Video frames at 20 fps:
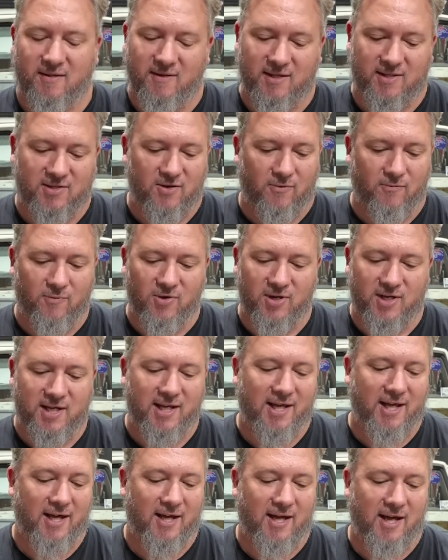It's got
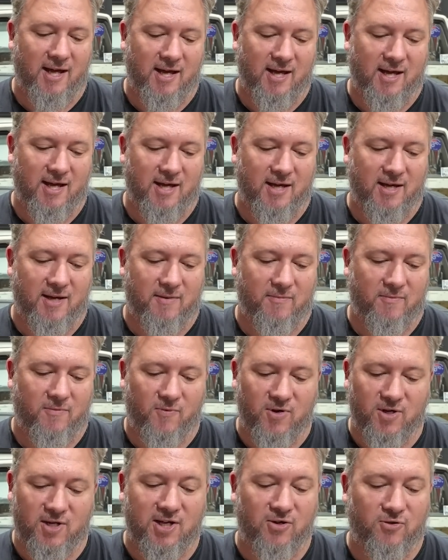working
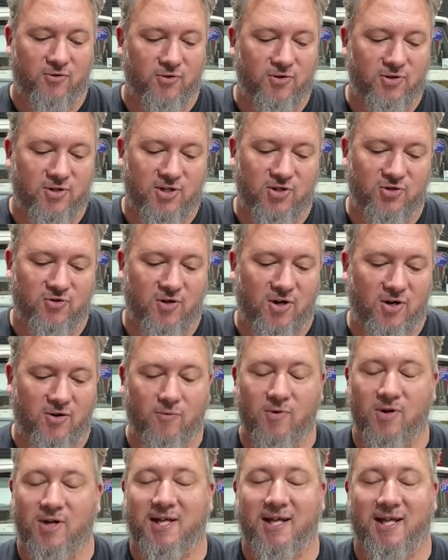cruise control,
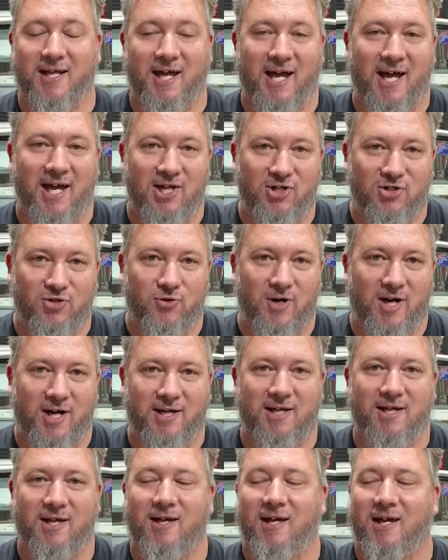working
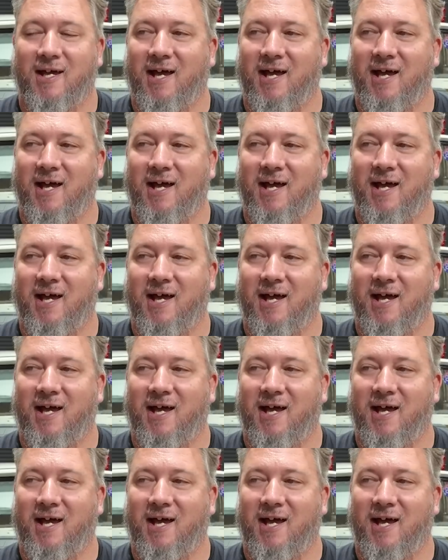8-track.